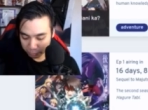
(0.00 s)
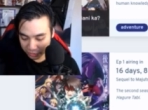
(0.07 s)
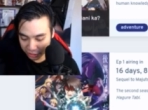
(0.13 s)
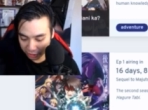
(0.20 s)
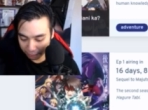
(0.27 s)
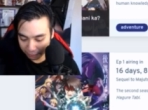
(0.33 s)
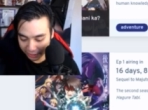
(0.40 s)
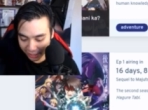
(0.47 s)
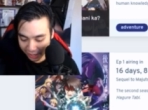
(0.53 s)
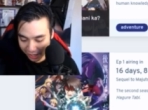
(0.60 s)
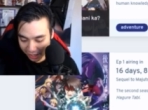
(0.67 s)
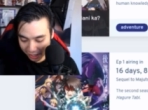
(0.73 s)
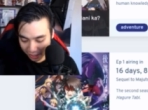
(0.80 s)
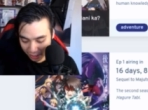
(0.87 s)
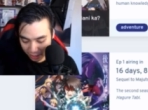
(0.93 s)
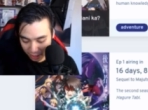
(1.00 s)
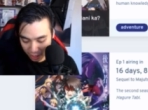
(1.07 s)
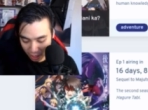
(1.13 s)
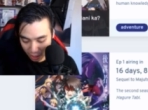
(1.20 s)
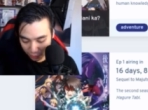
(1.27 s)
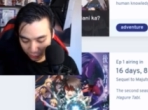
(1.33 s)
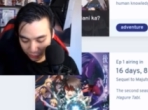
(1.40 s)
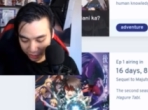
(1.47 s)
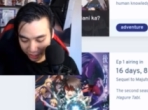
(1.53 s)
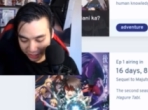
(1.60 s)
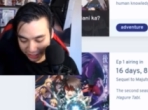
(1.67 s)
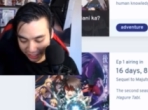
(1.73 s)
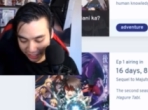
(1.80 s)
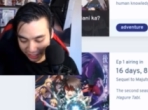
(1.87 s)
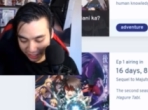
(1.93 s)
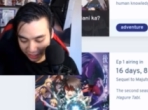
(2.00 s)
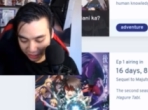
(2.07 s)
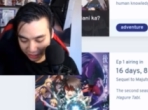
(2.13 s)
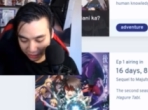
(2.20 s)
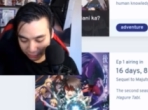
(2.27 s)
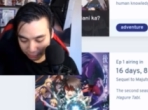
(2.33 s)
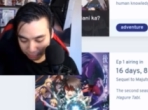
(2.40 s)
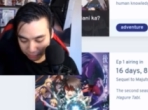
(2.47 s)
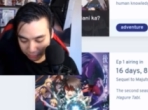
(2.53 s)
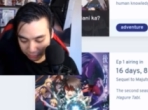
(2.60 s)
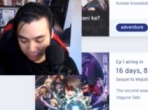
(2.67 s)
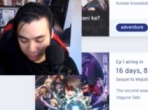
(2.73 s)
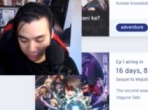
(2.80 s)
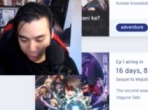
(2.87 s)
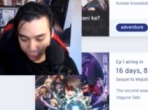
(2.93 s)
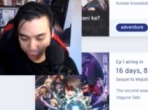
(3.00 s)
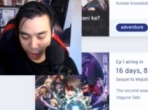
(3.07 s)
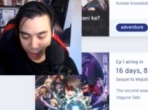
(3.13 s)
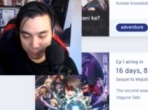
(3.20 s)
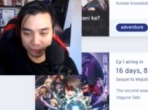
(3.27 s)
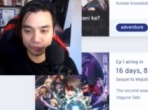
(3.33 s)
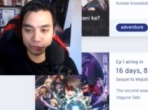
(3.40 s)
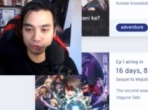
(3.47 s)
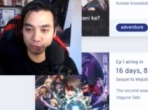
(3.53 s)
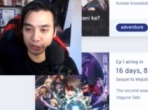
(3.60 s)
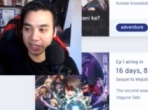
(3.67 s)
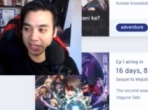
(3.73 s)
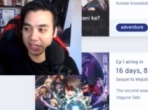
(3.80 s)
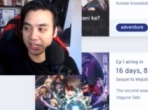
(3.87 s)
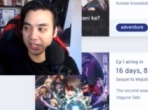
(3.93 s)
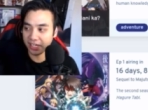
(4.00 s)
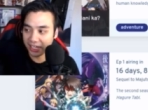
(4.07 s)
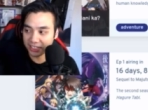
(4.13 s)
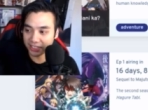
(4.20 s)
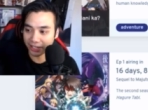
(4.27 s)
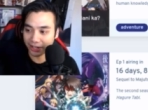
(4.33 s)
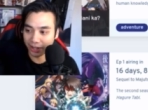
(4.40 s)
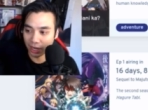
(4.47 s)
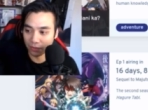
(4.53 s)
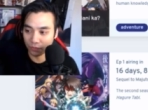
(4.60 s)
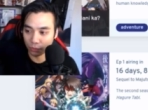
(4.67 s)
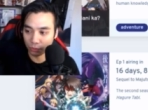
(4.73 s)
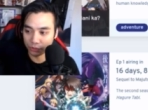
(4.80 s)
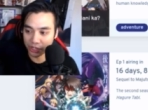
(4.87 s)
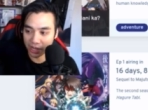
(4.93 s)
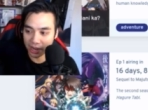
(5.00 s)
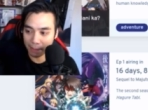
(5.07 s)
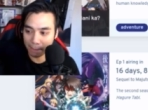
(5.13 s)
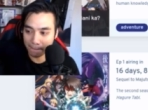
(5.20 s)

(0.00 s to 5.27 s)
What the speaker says: To me, this is top 3 isekai of all time.